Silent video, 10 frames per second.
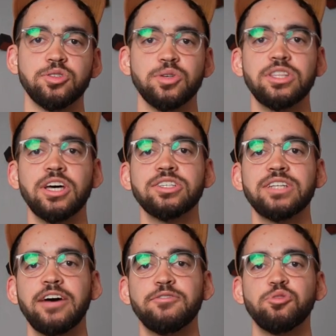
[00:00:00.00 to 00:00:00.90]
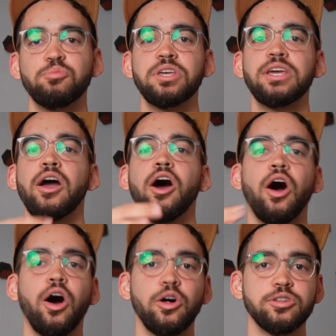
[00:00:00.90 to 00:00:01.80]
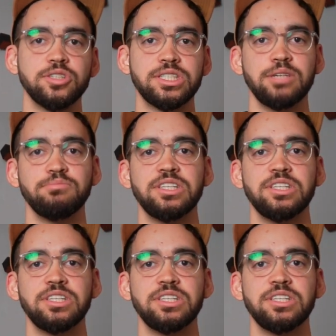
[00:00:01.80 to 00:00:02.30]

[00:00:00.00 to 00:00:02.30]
So it doesn't have to be all the same